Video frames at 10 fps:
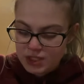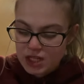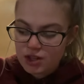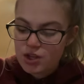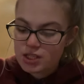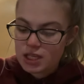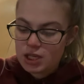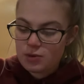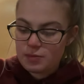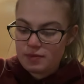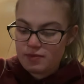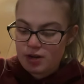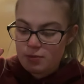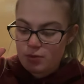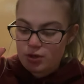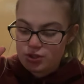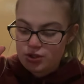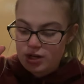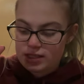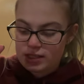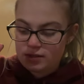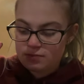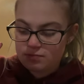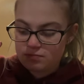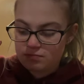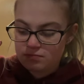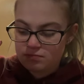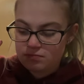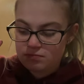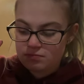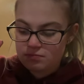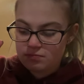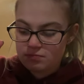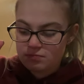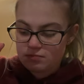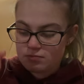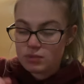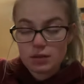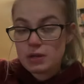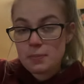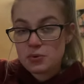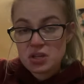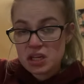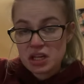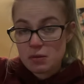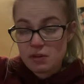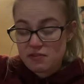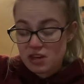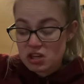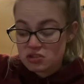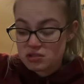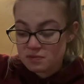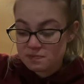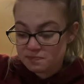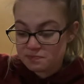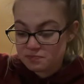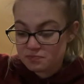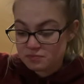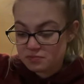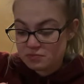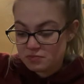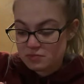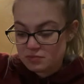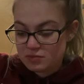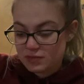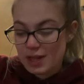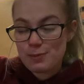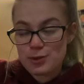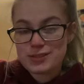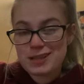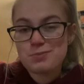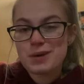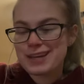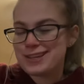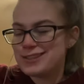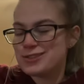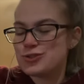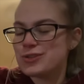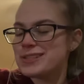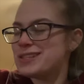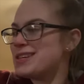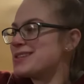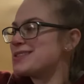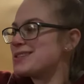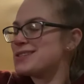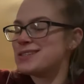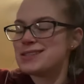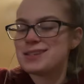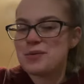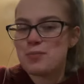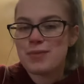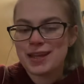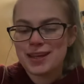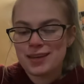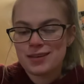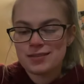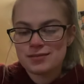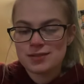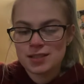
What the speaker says: Looks like it would be very moisturizing, but I'm not putting it on my face. I'm using my trusty assistant mannequin.